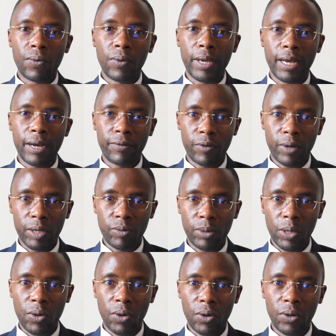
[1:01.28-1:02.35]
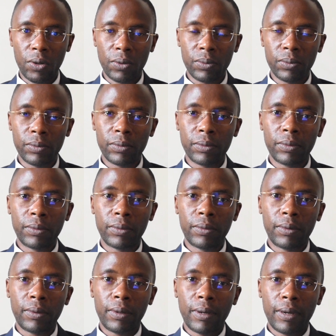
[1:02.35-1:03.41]
We have what we call
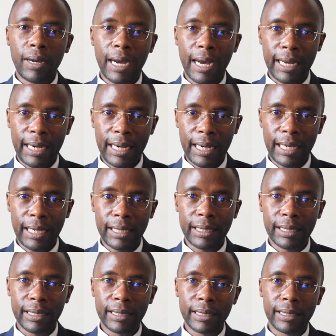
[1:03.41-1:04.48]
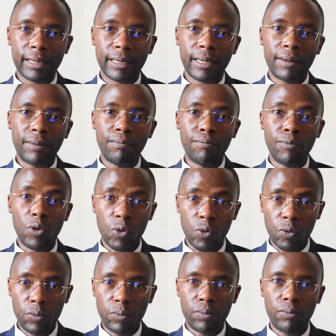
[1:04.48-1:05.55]
hard lens
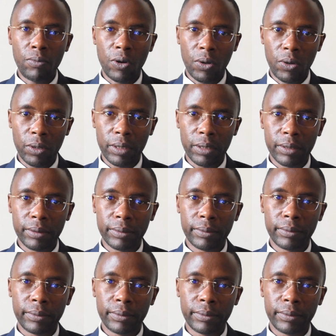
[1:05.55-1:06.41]
blue block.